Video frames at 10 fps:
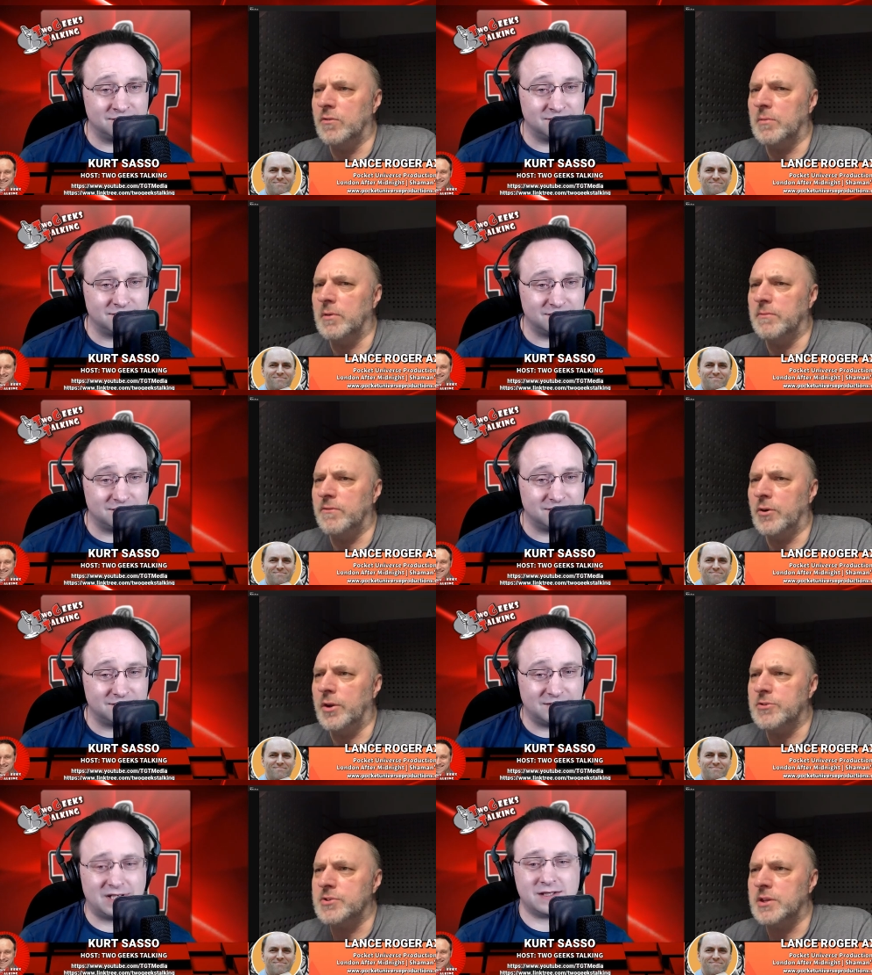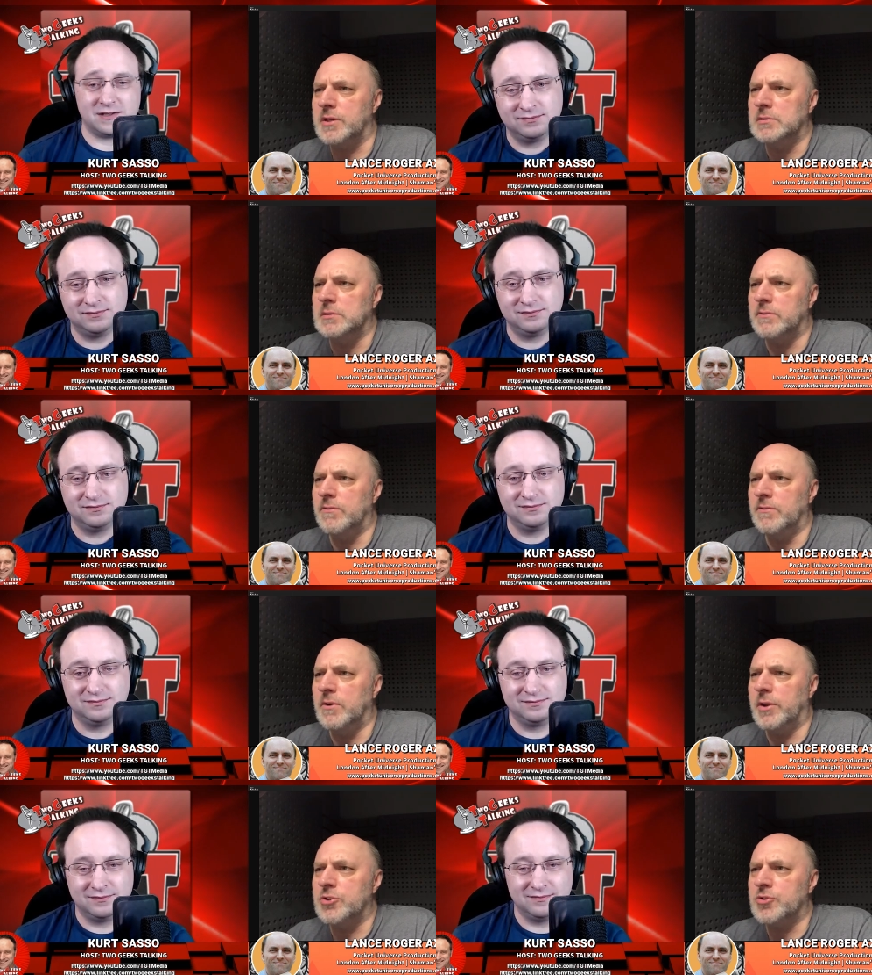Speaker 1: I'm, I'm very interested, I'm
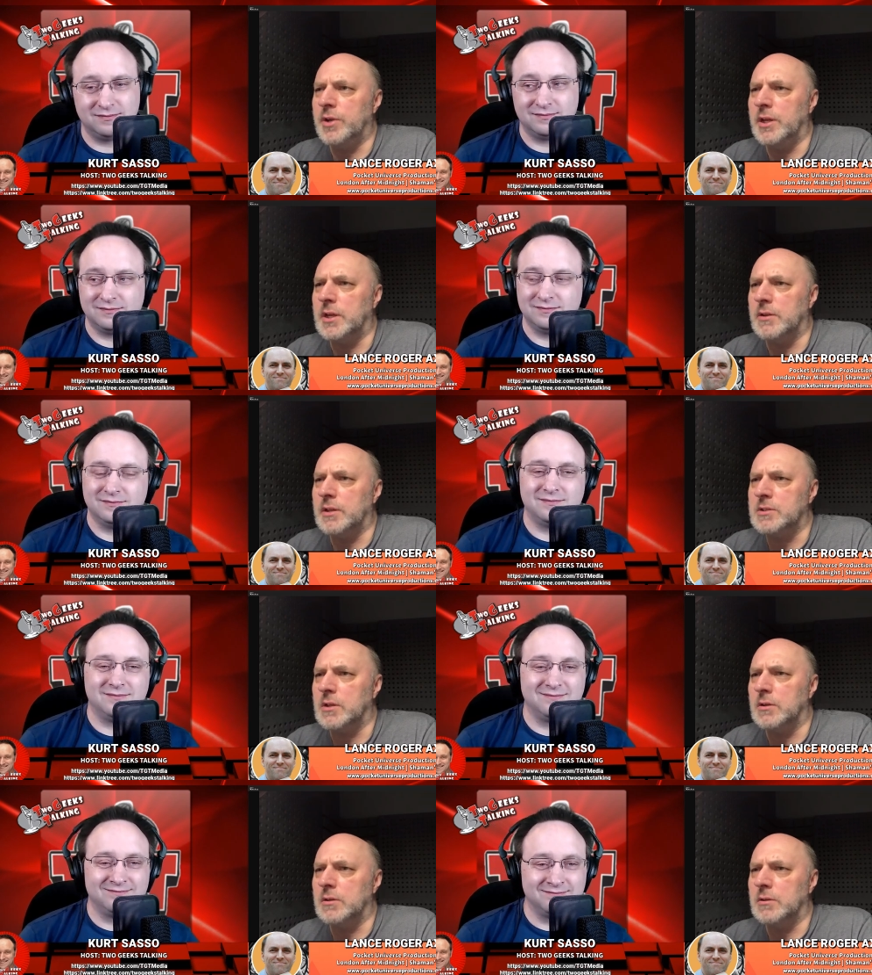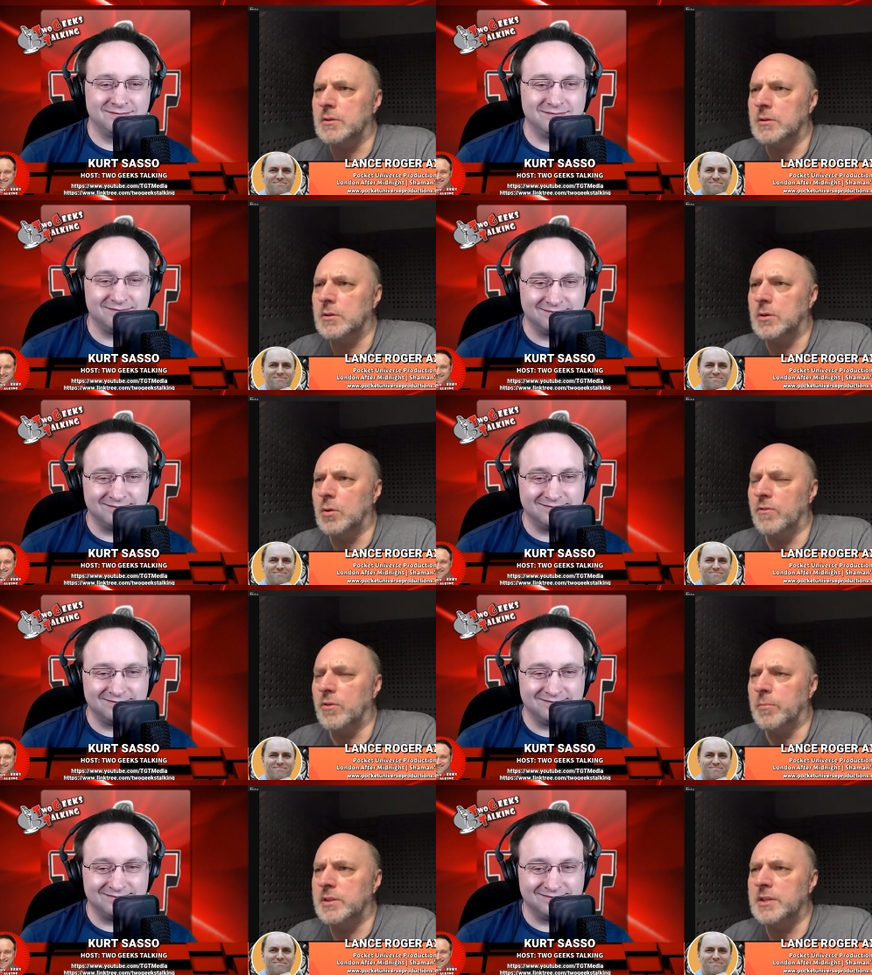very intrigued how that's going to go over.
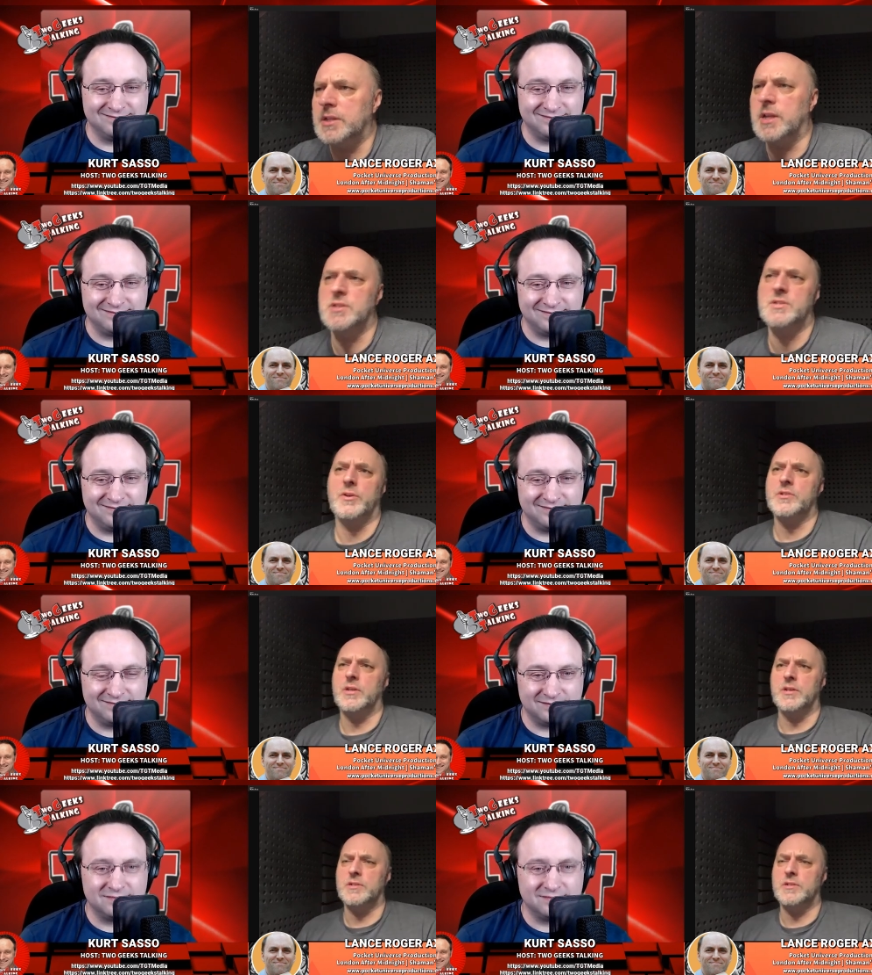But they take it as seriously as